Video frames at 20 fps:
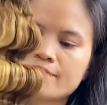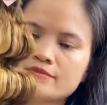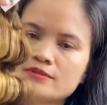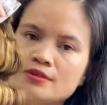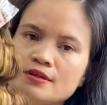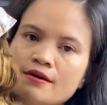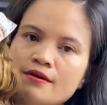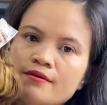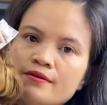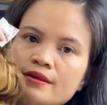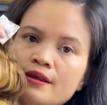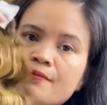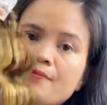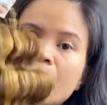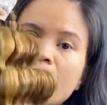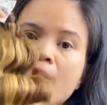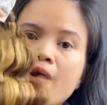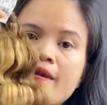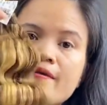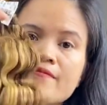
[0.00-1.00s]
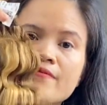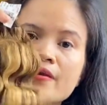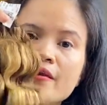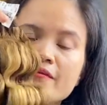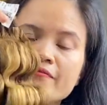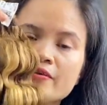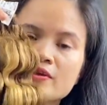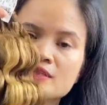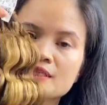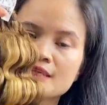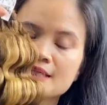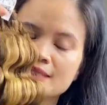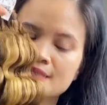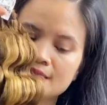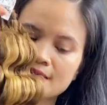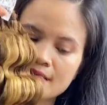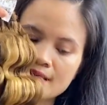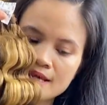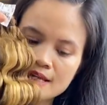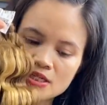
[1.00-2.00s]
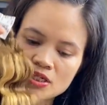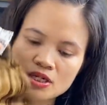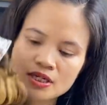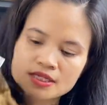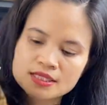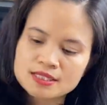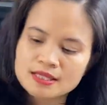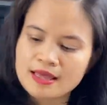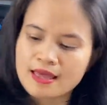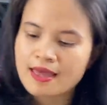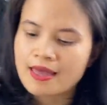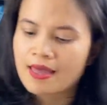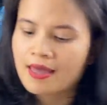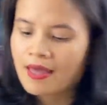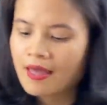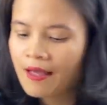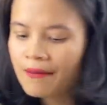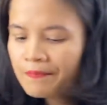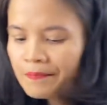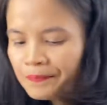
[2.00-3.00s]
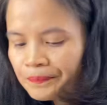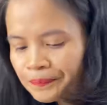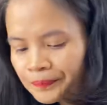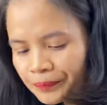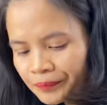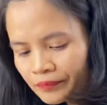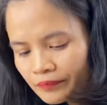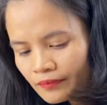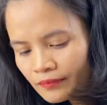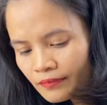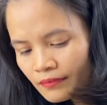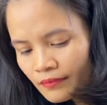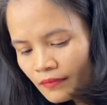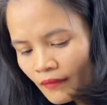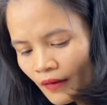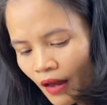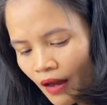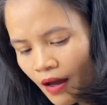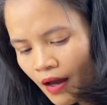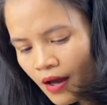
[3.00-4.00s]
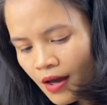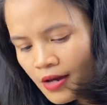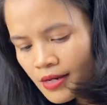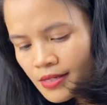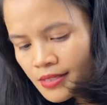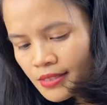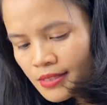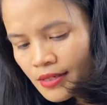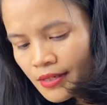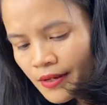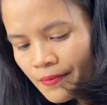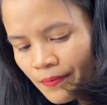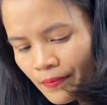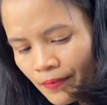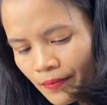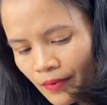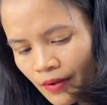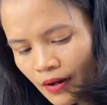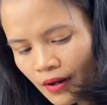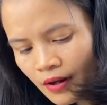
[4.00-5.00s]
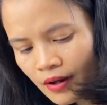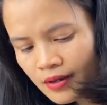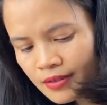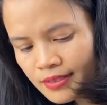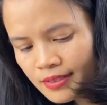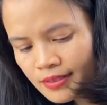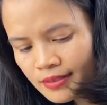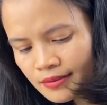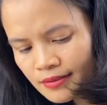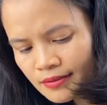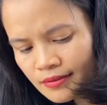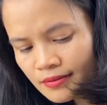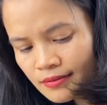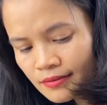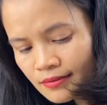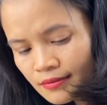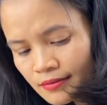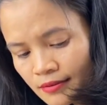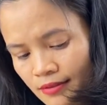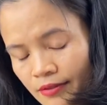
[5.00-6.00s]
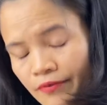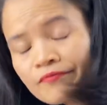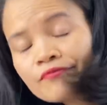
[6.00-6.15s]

the deep wavy for 16 inches and so the uh, the the